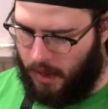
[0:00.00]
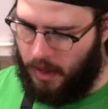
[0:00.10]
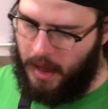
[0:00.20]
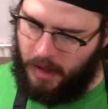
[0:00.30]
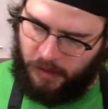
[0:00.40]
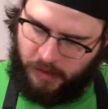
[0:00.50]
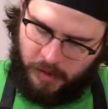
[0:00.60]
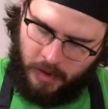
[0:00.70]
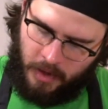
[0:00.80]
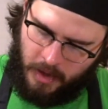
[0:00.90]

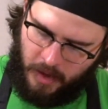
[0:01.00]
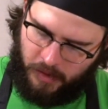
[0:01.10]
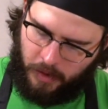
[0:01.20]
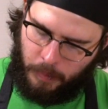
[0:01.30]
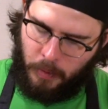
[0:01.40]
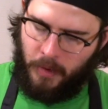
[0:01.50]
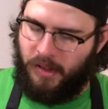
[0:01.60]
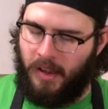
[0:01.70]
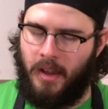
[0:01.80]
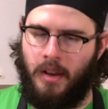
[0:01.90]
This is Capri
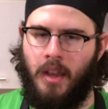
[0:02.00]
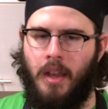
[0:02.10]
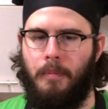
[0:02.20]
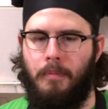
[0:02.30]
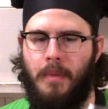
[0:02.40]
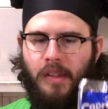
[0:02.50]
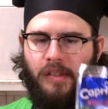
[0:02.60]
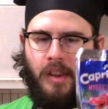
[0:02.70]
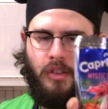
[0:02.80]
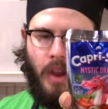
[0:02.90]
Sun
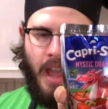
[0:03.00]
Mystic